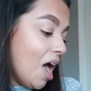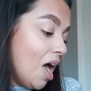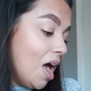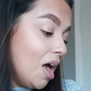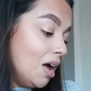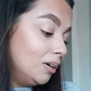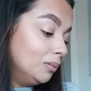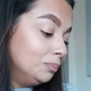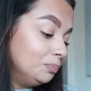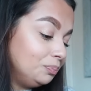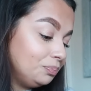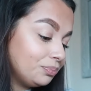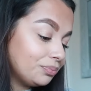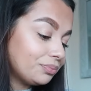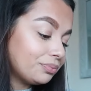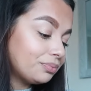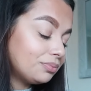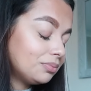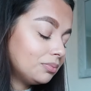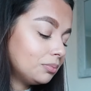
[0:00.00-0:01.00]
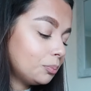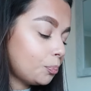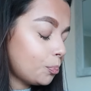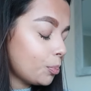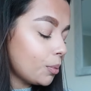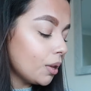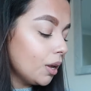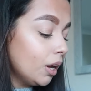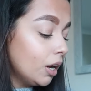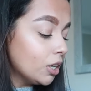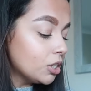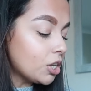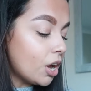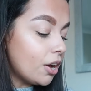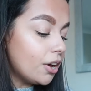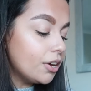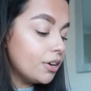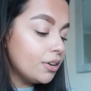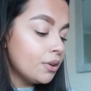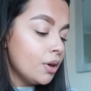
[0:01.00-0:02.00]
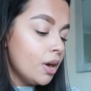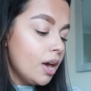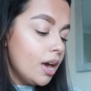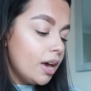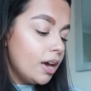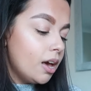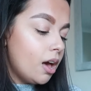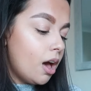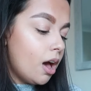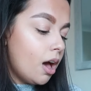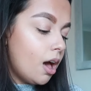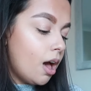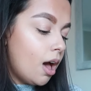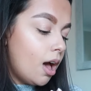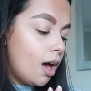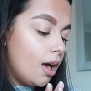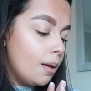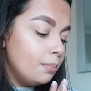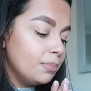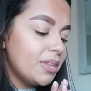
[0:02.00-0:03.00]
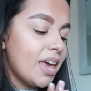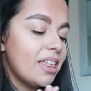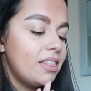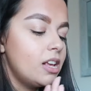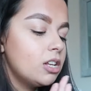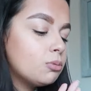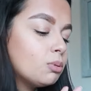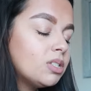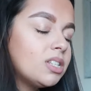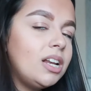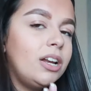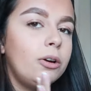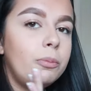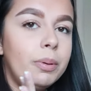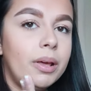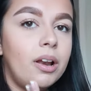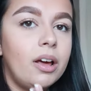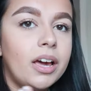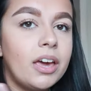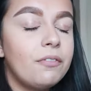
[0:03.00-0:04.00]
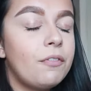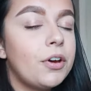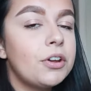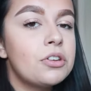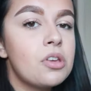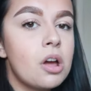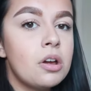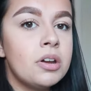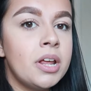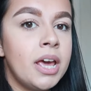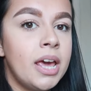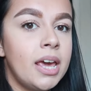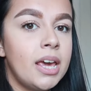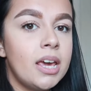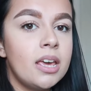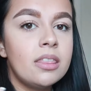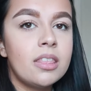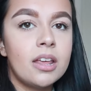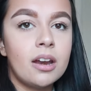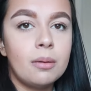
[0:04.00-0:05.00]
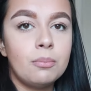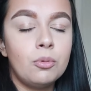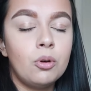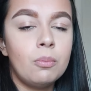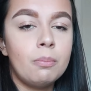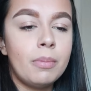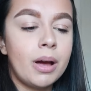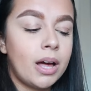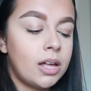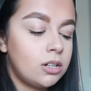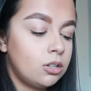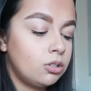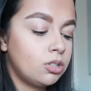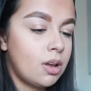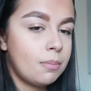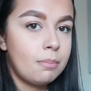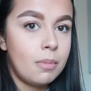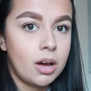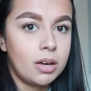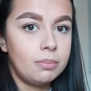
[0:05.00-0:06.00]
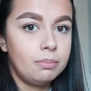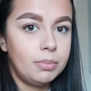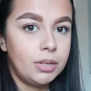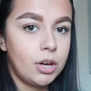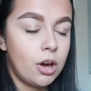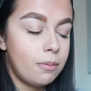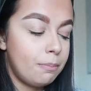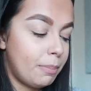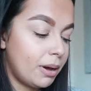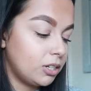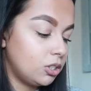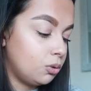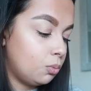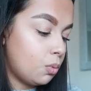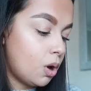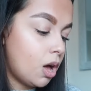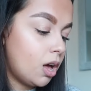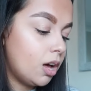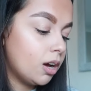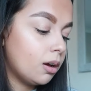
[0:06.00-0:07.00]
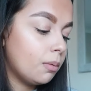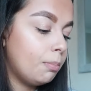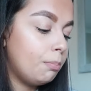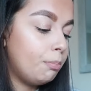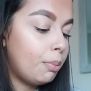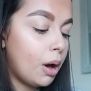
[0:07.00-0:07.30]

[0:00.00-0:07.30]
um, so um, yeah, this one's a little bit like if I don't hit it, then I'm not mad because I might be going back to work.